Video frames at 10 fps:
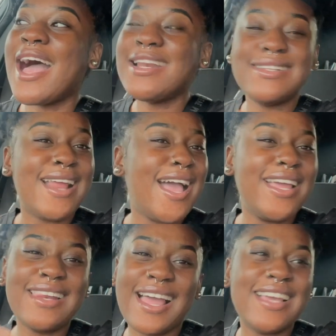I did
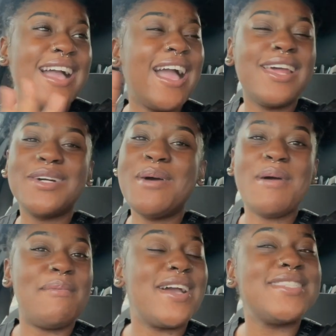not, like, I gotta come
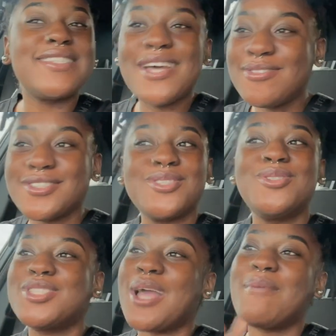by myself to
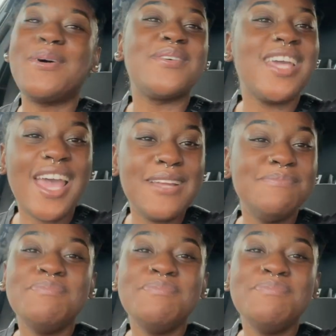school shop, okay?